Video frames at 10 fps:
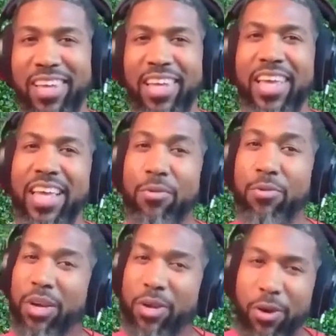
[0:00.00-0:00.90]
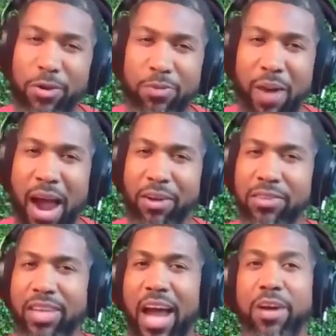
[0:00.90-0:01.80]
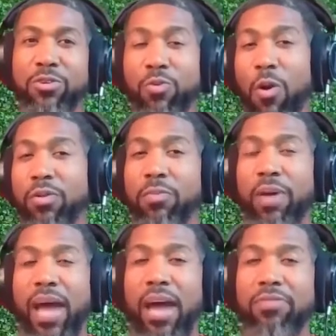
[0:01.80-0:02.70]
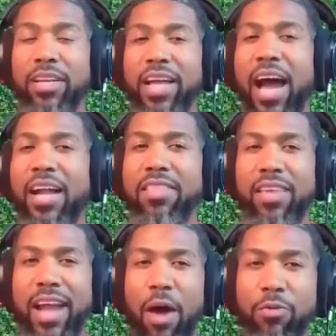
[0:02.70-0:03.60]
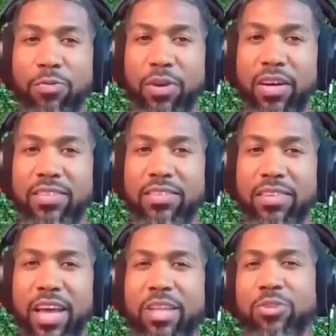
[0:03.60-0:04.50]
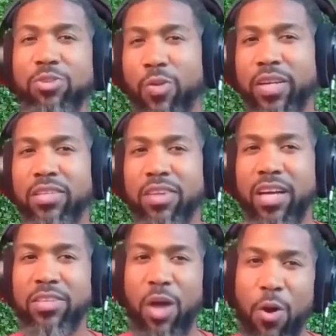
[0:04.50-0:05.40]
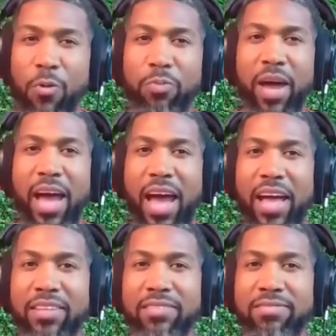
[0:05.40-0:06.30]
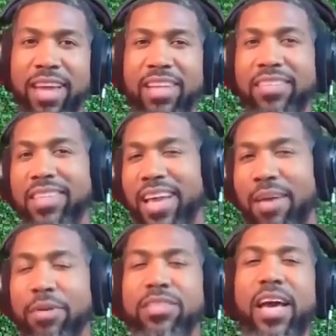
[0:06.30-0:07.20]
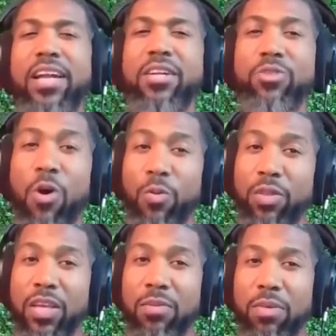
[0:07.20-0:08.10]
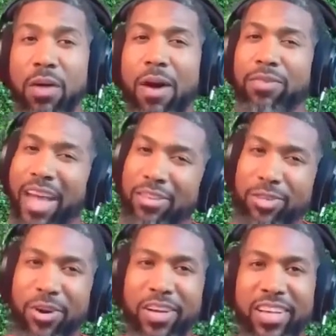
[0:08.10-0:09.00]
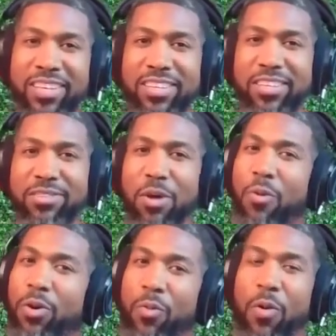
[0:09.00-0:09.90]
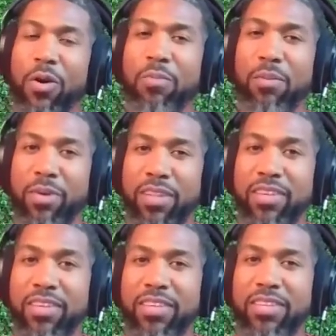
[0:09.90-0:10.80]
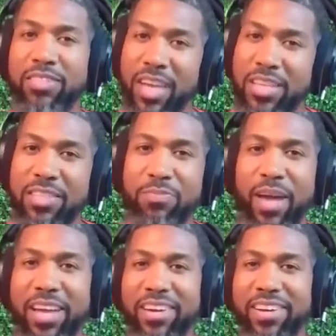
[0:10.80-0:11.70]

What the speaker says: He was encouraged by our desire to walk the path that God set out for us and joined us on his own path. And today I'm excited to talk with him about that journey. So I want to welcome my brother, Jason Baker.